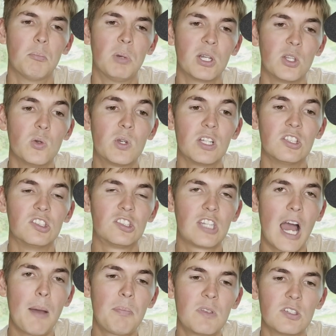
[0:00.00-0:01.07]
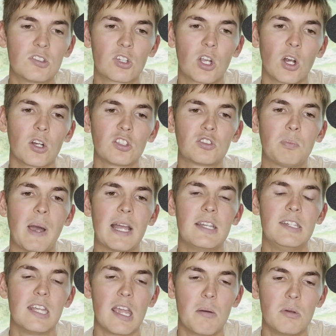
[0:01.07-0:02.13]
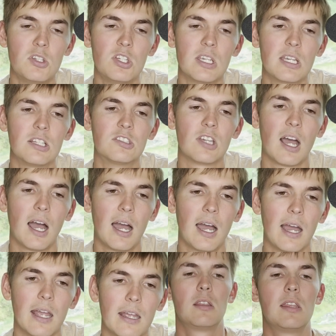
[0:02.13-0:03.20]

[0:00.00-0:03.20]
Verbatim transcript: but you can stop this curse by damaging its eye.